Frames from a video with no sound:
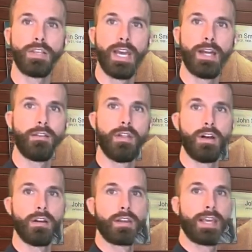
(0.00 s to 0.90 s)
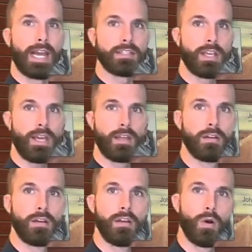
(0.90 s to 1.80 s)
yet the casket,
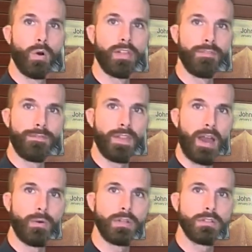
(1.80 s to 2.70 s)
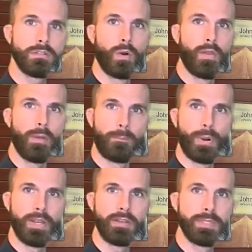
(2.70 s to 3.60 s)
or the flowers, or the
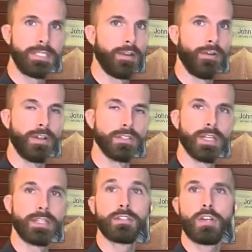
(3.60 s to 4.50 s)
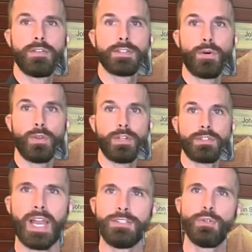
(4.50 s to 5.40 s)
printed materials like the service folders.
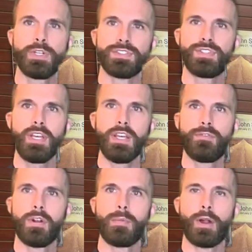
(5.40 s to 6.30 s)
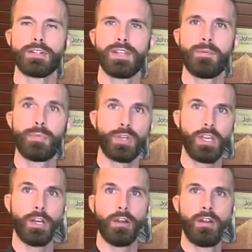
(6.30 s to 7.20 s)
As you can see from our example
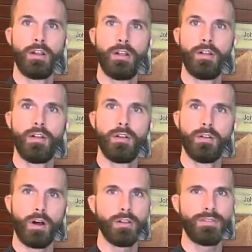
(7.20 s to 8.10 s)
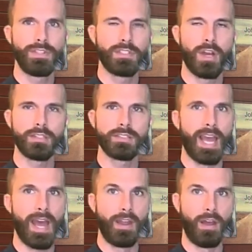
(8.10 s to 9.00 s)
here, all of these costs
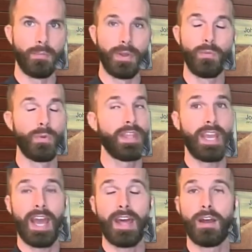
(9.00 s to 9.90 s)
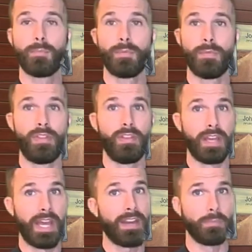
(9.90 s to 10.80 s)
add up, and when they add up,
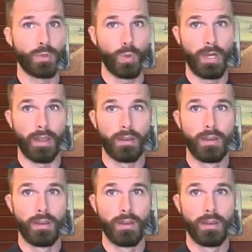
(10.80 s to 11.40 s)
they add up quick.